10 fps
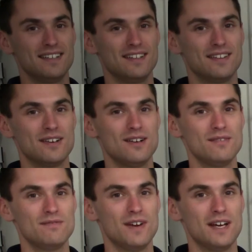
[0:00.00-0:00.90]
The third
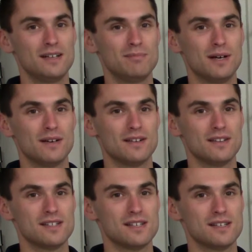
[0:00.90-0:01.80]
and final part of
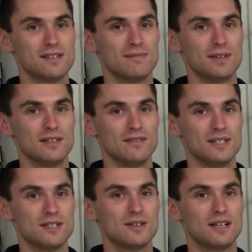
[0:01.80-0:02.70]
the system are the
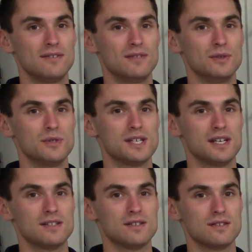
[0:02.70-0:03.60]
Venturi flow
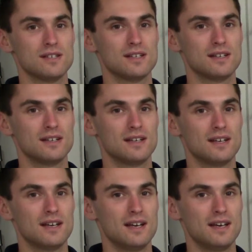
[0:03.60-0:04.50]
sensors.
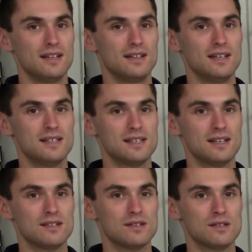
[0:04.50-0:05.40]
These
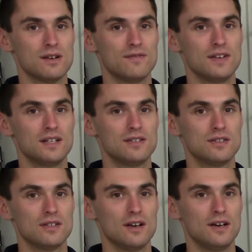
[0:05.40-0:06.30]
sensors are fitted
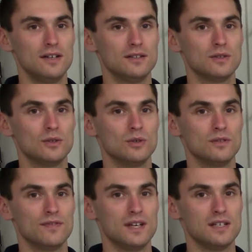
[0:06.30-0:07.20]
to the hot and
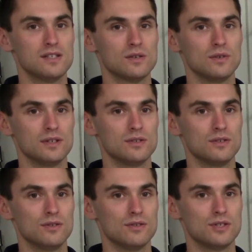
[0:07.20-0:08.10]
cold feeds going
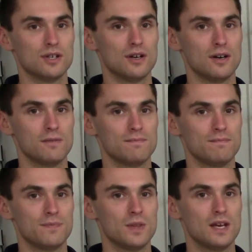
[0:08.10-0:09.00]
to the shower.
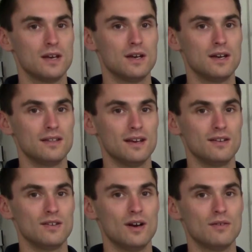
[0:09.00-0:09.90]
They
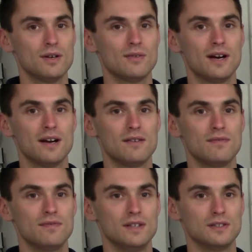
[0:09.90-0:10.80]
do not require
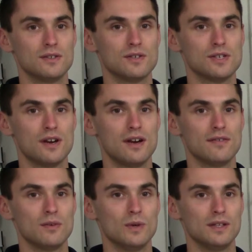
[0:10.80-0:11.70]
filters,
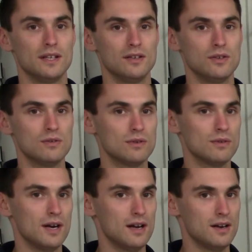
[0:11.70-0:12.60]
however what they do
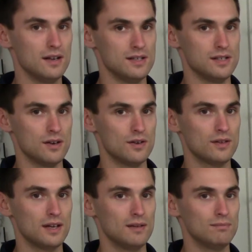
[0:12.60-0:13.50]
require is an
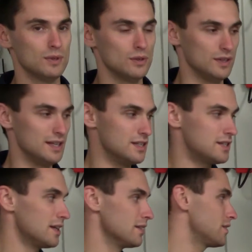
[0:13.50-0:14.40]
earth clamp on each
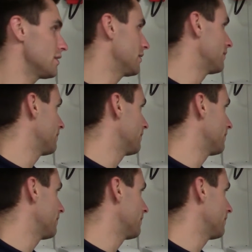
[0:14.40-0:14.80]
sensor.